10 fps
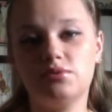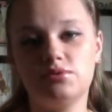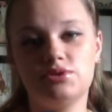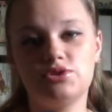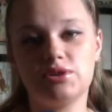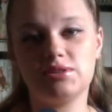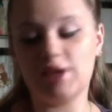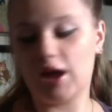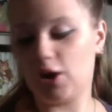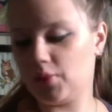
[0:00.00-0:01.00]
suggest
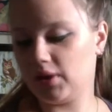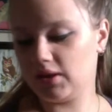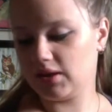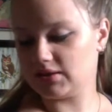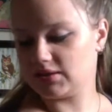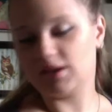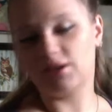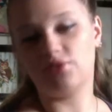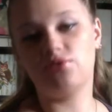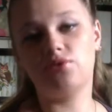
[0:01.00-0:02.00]
almay instead of